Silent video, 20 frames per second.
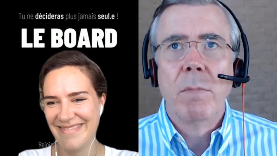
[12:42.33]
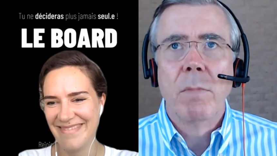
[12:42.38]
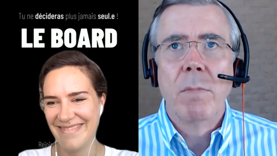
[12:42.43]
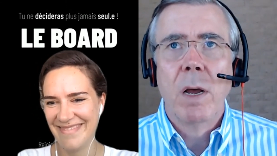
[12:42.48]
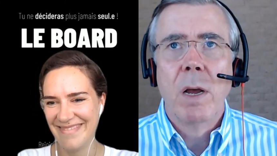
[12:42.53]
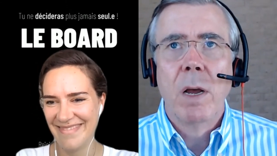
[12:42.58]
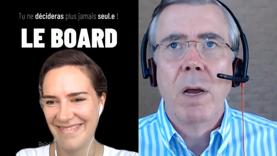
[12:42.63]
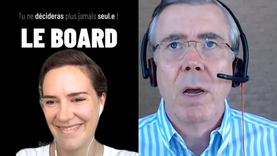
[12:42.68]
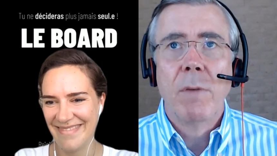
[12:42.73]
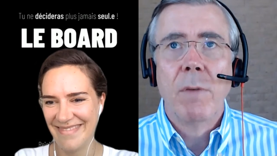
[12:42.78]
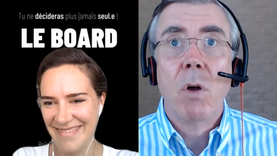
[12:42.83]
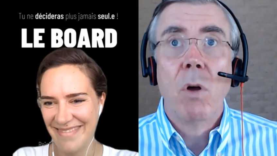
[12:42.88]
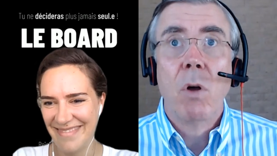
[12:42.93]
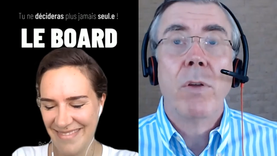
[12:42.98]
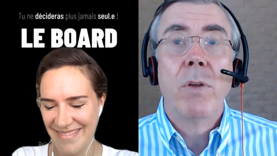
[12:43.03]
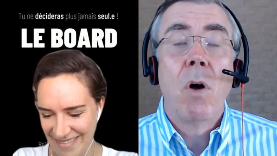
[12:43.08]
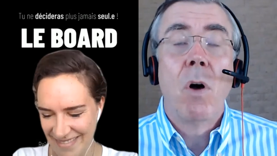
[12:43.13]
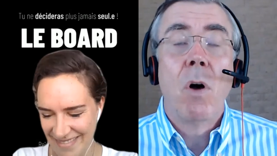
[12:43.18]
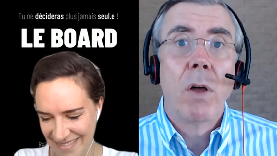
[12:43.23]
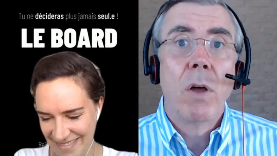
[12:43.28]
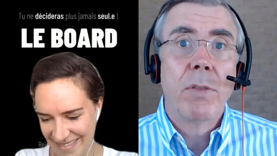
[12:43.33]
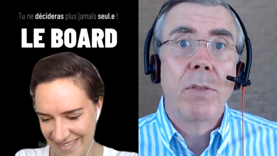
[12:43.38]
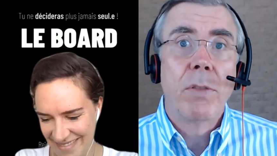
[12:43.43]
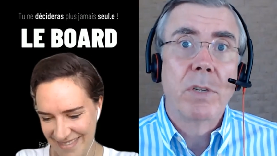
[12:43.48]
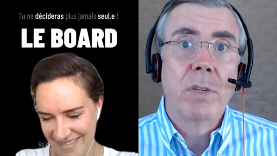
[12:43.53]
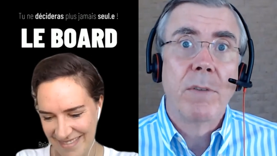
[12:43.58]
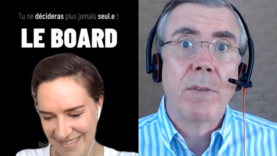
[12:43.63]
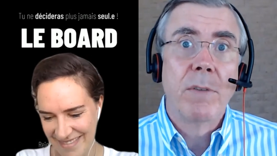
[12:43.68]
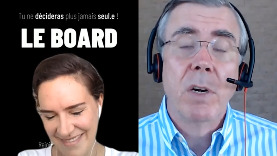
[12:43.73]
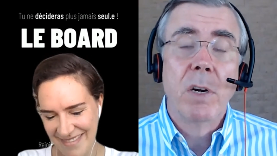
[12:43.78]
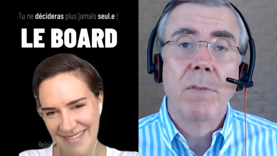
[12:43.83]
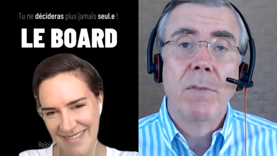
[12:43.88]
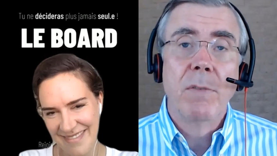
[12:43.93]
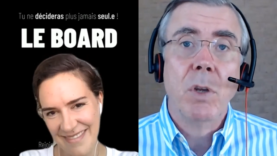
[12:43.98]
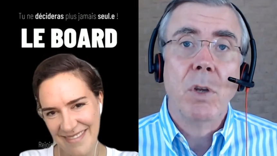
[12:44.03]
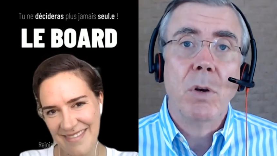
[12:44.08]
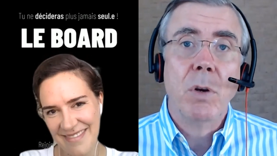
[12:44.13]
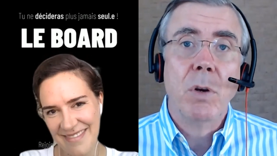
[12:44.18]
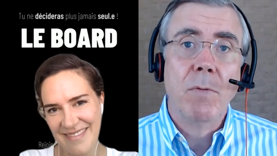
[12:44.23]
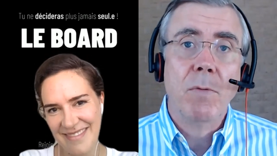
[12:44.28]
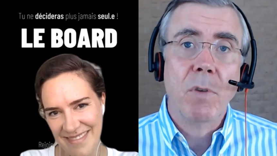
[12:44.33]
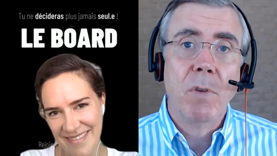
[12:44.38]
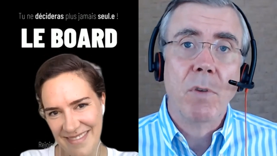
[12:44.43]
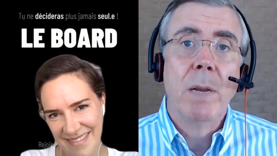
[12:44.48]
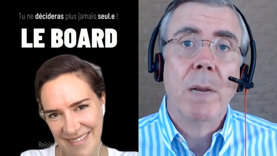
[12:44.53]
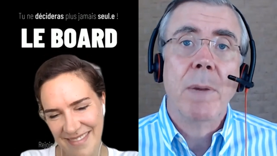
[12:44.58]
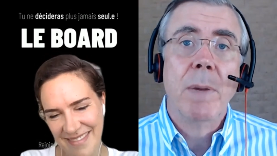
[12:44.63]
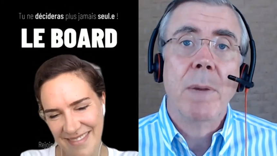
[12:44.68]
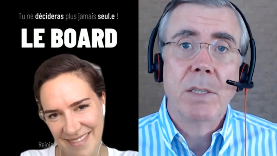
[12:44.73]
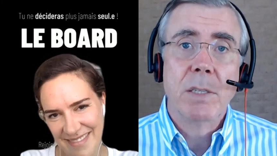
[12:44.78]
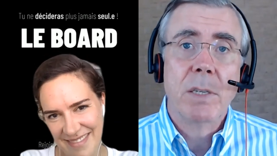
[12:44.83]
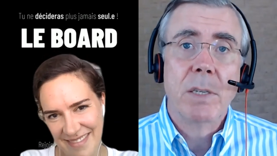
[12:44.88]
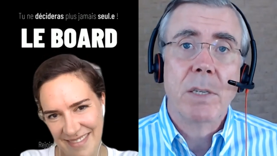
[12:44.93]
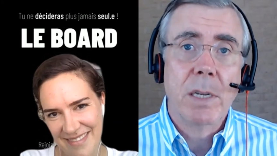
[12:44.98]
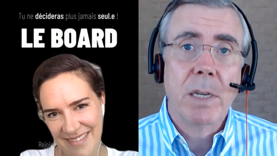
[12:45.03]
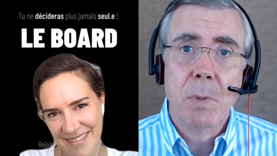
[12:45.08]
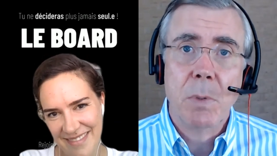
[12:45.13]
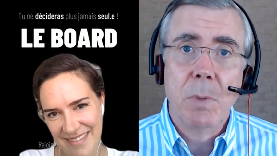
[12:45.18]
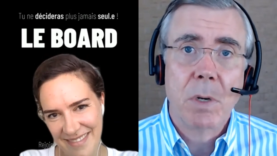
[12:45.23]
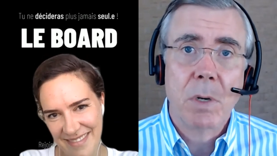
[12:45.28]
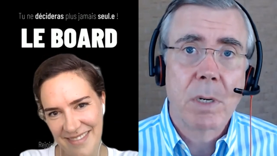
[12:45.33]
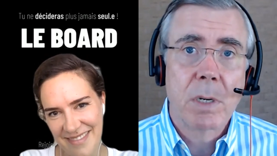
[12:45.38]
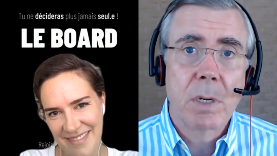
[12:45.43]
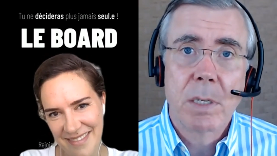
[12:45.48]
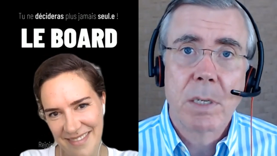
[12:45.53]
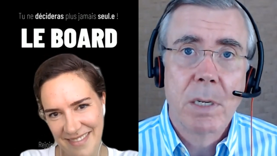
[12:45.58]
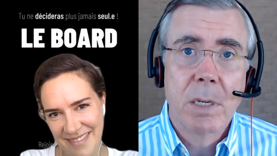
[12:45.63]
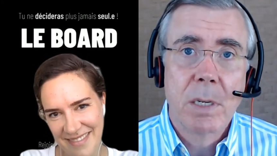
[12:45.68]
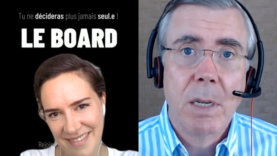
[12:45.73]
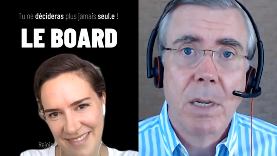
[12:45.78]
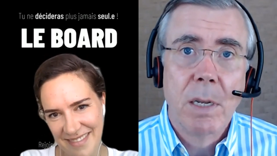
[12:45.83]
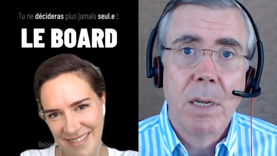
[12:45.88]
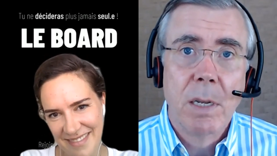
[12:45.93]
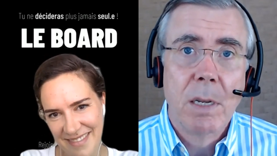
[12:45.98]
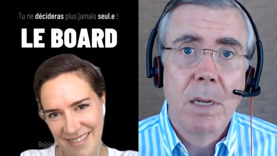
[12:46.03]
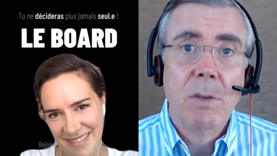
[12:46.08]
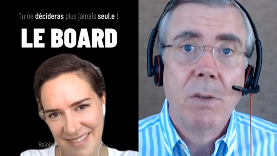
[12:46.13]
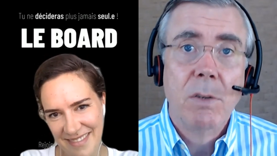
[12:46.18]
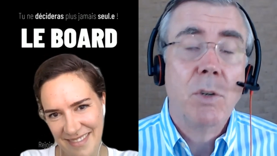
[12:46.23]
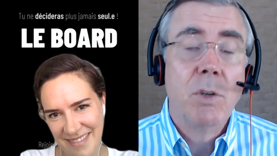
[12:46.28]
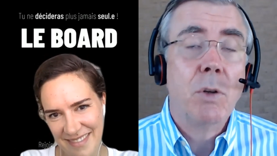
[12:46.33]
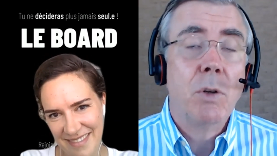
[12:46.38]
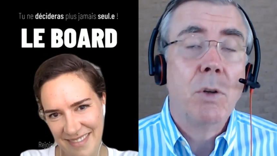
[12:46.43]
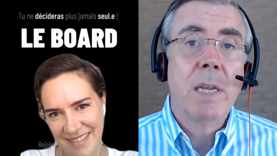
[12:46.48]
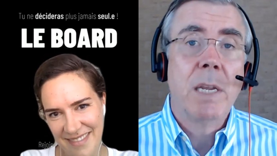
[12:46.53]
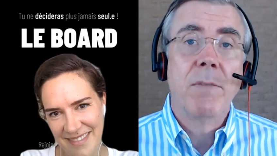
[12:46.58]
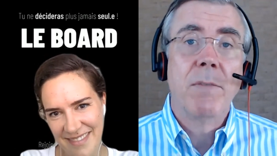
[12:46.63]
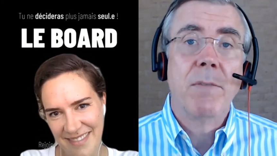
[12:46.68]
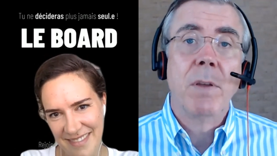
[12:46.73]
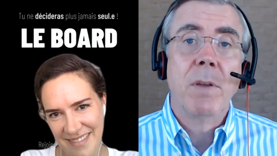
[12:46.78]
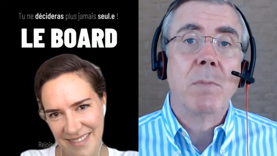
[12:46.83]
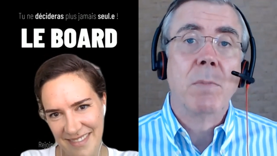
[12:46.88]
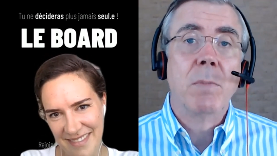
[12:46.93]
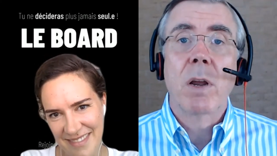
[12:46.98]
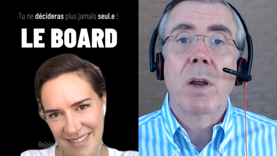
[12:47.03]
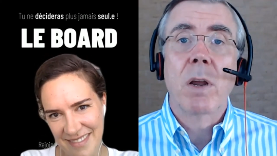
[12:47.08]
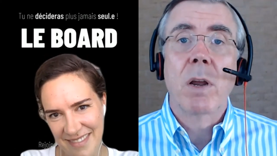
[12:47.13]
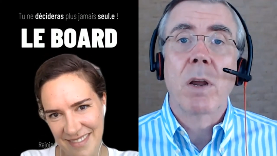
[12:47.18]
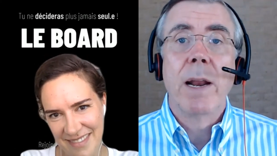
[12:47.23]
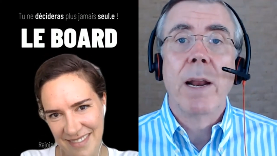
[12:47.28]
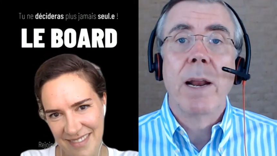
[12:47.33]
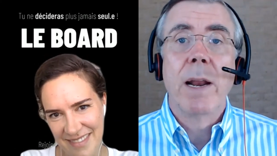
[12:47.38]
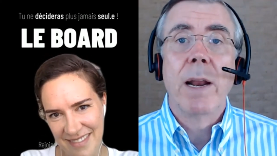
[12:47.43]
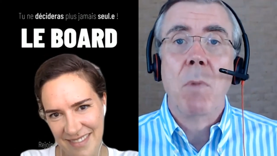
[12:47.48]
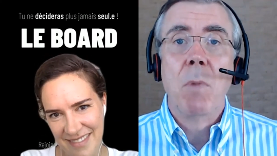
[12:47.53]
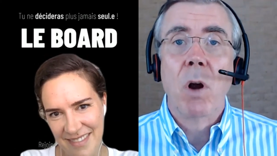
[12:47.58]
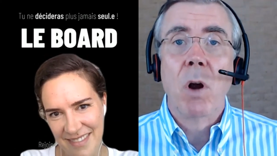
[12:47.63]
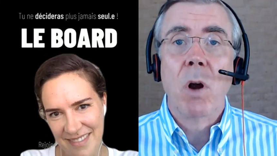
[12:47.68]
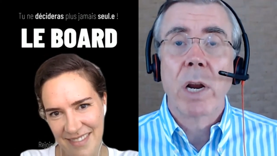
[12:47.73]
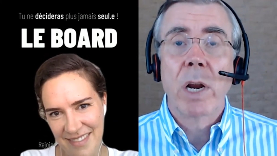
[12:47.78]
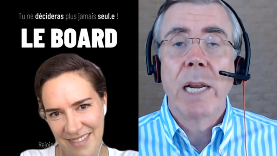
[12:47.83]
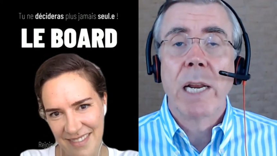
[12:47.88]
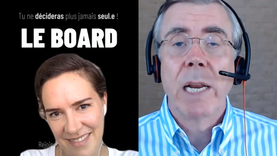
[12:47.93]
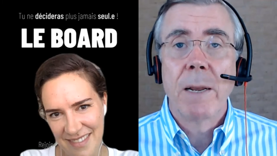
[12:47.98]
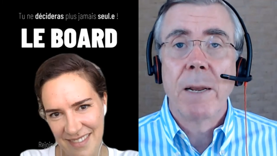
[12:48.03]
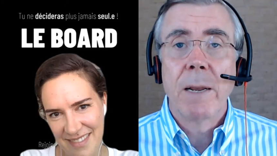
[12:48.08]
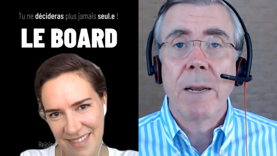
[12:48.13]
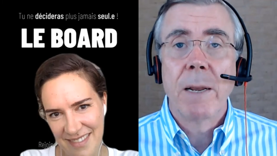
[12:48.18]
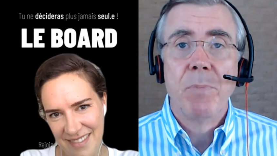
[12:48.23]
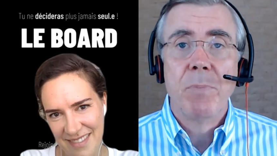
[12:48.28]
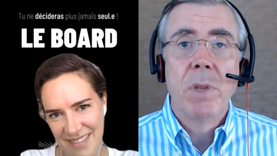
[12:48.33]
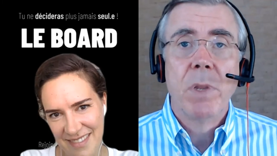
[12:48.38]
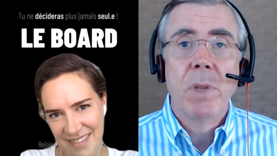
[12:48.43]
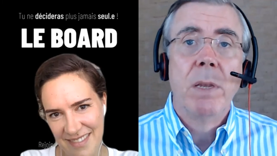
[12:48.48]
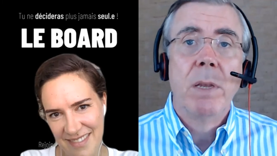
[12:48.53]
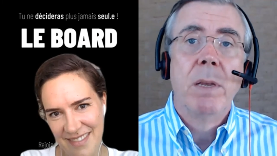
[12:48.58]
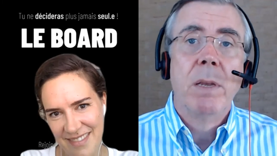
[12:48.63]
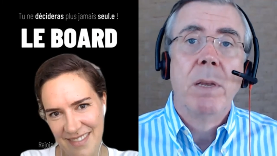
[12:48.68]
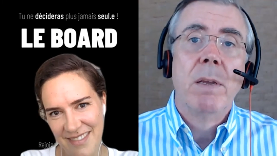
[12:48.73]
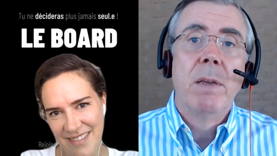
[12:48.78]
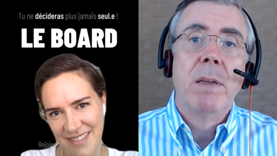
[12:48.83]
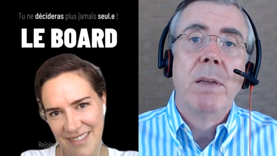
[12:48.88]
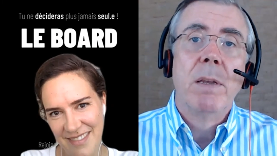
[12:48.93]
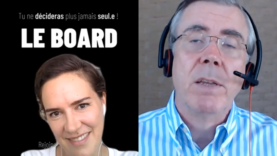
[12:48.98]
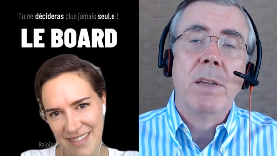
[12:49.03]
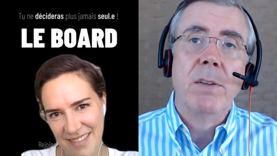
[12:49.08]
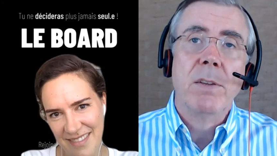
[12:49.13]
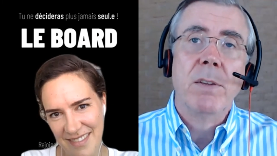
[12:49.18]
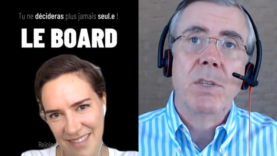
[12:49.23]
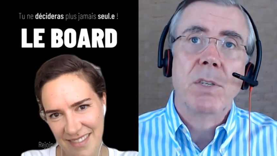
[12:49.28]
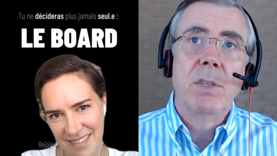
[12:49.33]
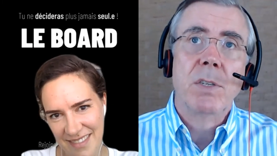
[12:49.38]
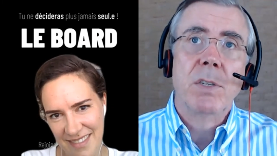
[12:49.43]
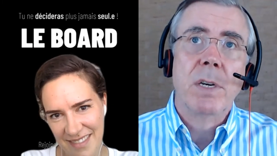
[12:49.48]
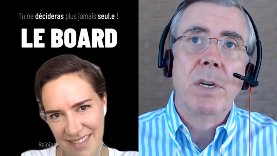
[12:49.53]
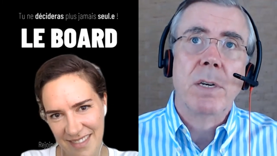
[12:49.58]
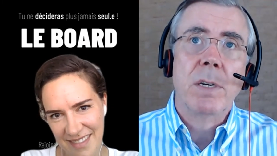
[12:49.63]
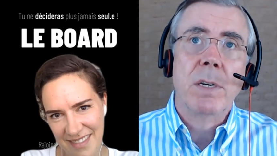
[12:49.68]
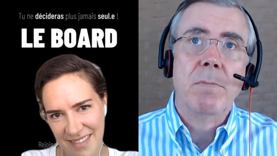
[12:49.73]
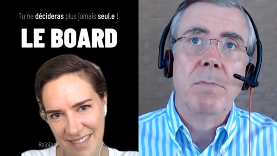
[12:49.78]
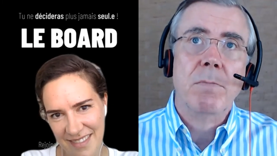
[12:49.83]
Speaker 1: of all the authors I've interviewed who've written about sales books, too many of them talk about how marketing is uh,